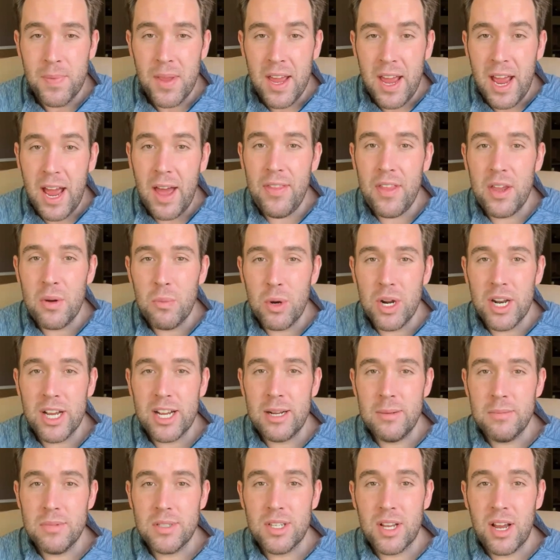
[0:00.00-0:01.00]
And then when it
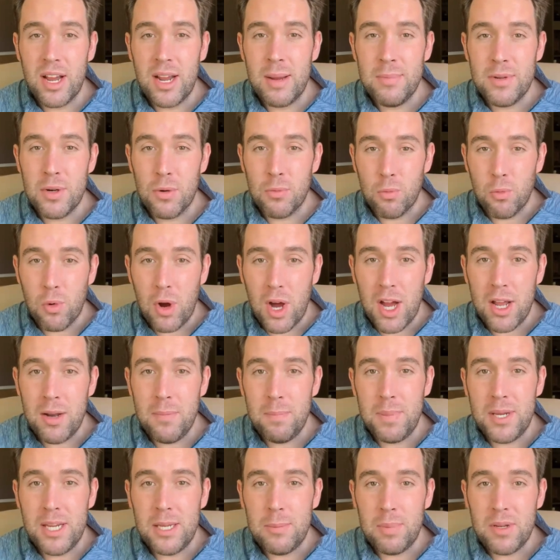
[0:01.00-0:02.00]
comes time to run
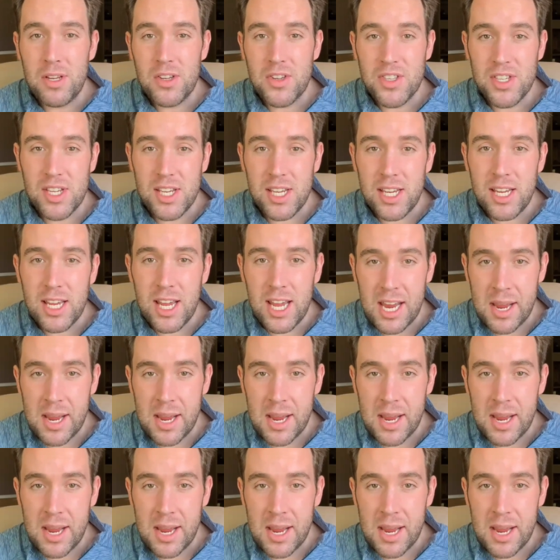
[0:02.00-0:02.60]
PPC,